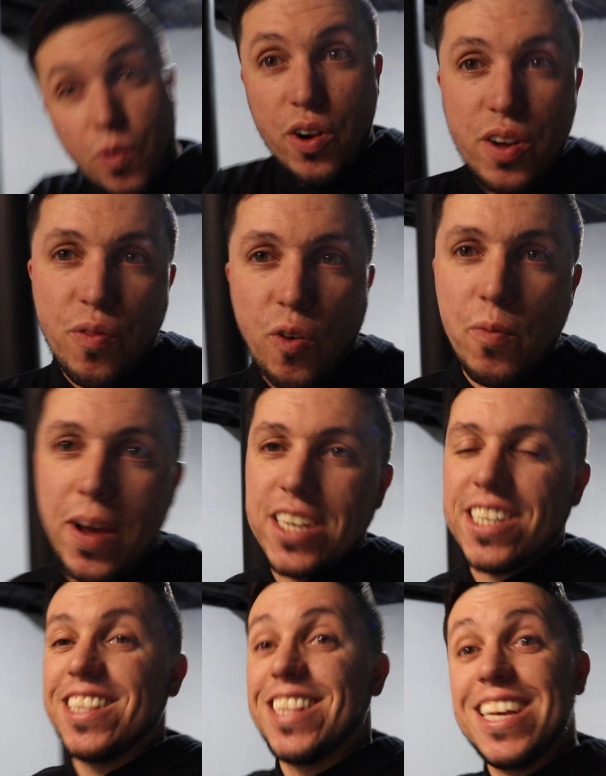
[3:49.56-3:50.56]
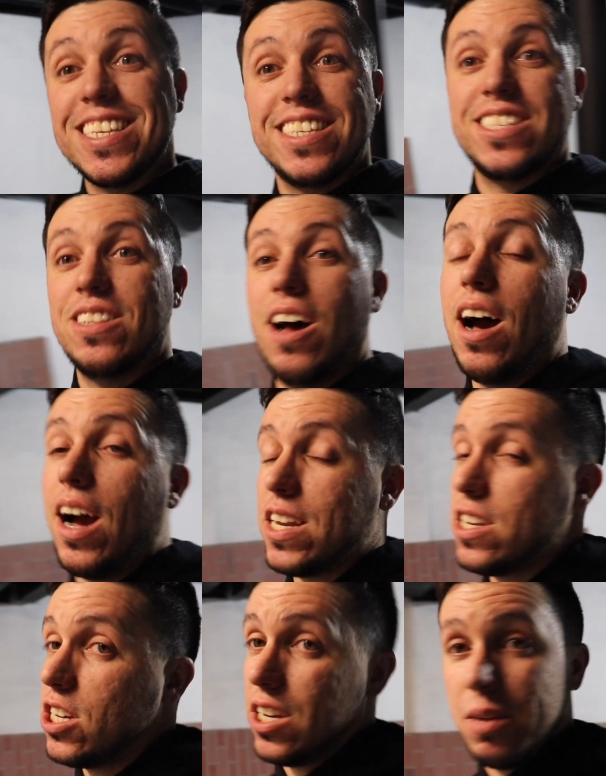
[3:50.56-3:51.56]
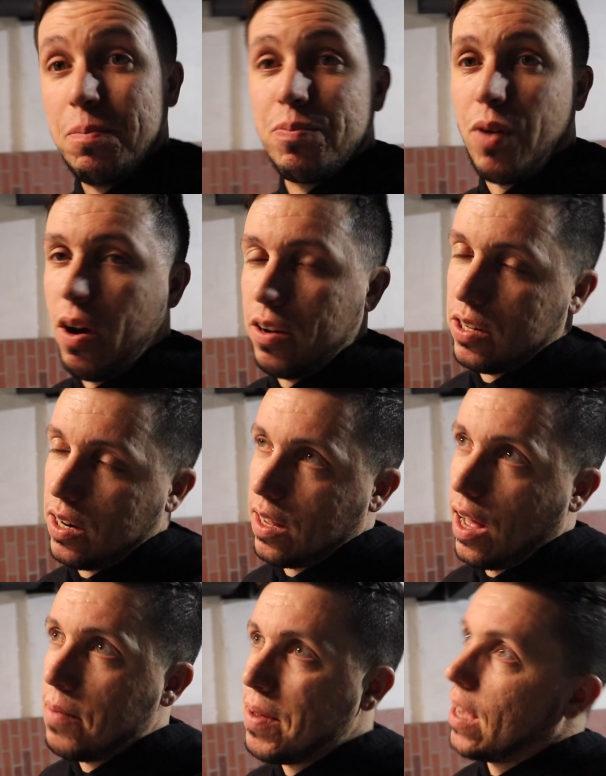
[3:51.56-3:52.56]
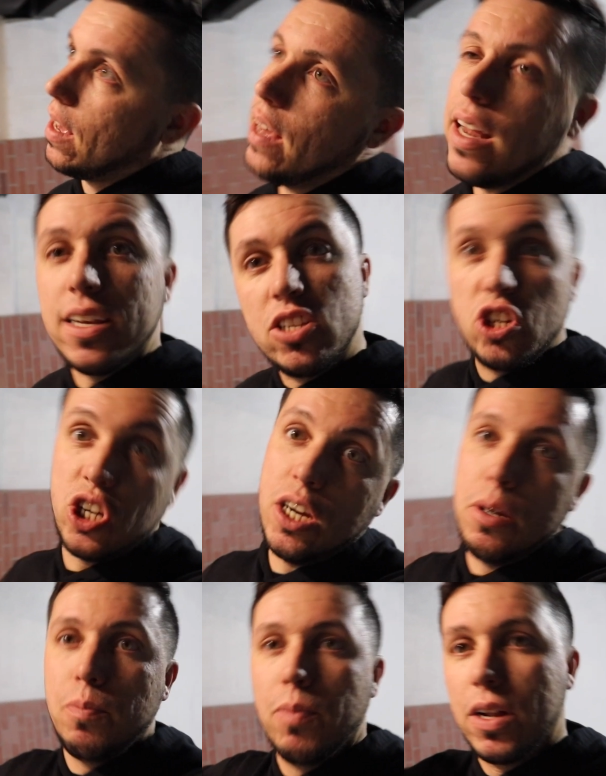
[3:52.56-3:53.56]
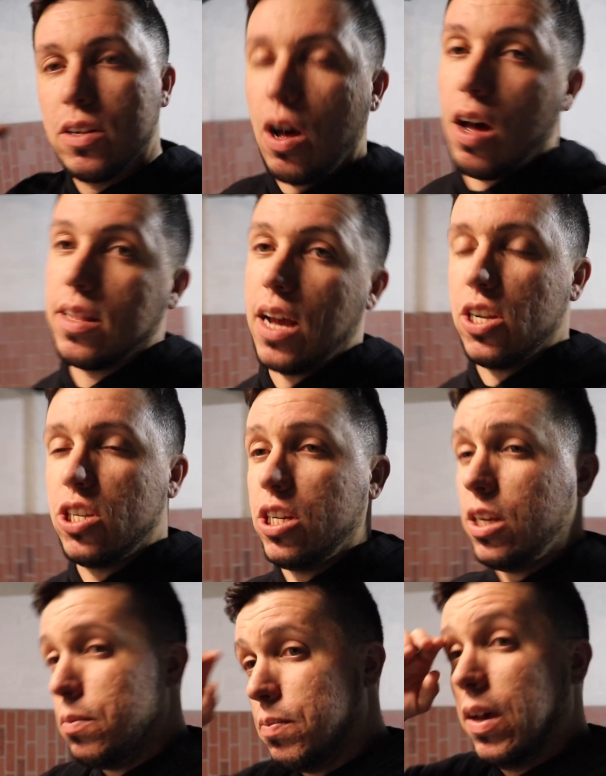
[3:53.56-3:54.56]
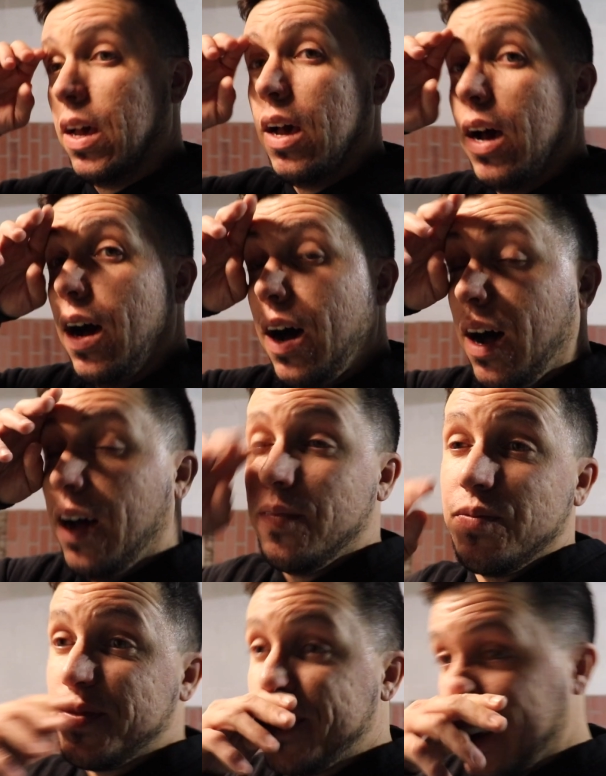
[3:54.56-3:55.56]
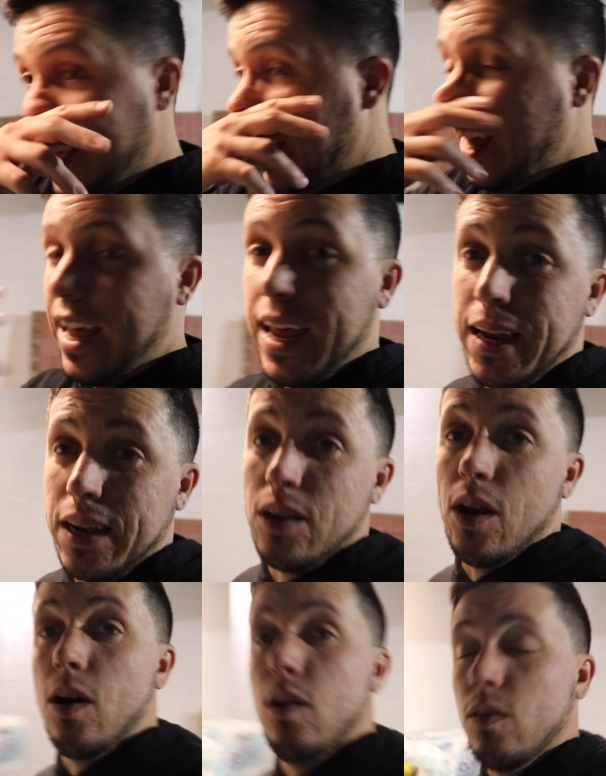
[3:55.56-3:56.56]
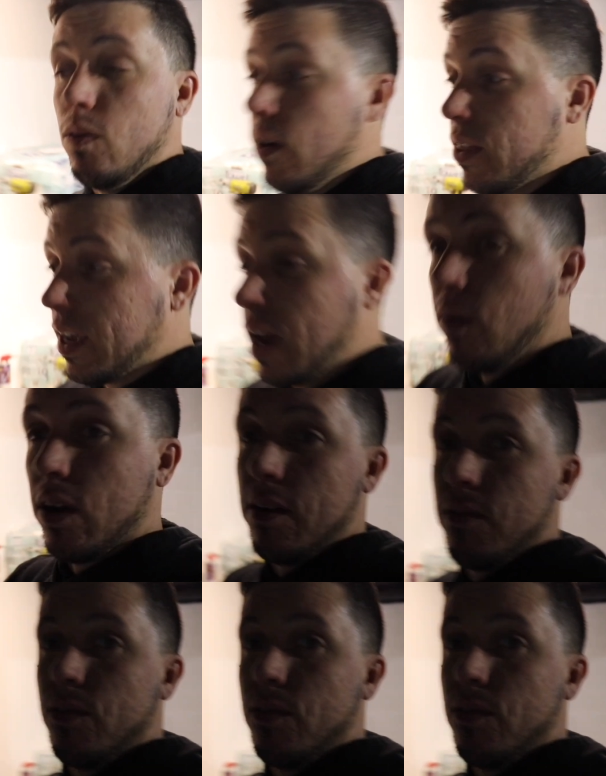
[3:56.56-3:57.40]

for information, this is not a cheap project. I mean, it is cheap, but not that cheap. And one thing I want to